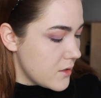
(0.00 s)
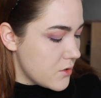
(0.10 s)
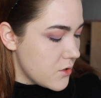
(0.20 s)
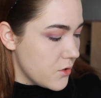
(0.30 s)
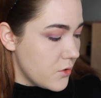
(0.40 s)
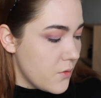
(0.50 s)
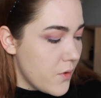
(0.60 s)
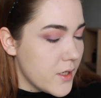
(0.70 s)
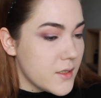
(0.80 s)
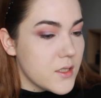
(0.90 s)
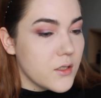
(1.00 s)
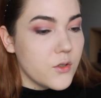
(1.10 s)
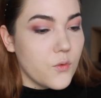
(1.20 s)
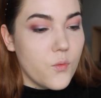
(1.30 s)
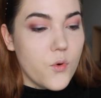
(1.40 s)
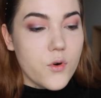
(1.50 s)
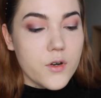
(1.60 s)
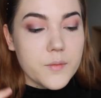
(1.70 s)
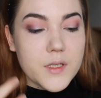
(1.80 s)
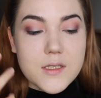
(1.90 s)
So you don't want it to look
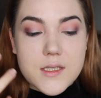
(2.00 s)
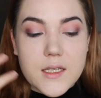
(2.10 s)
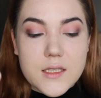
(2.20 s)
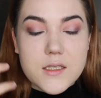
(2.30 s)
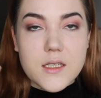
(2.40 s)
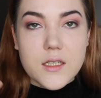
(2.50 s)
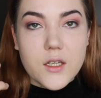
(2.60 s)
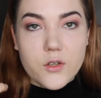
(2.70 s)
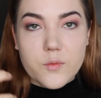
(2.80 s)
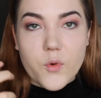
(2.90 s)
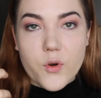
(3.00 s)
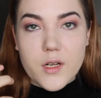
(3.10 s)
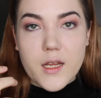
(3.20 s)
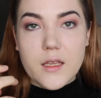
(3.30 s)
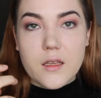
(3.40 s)
warm, because then it's going to look more like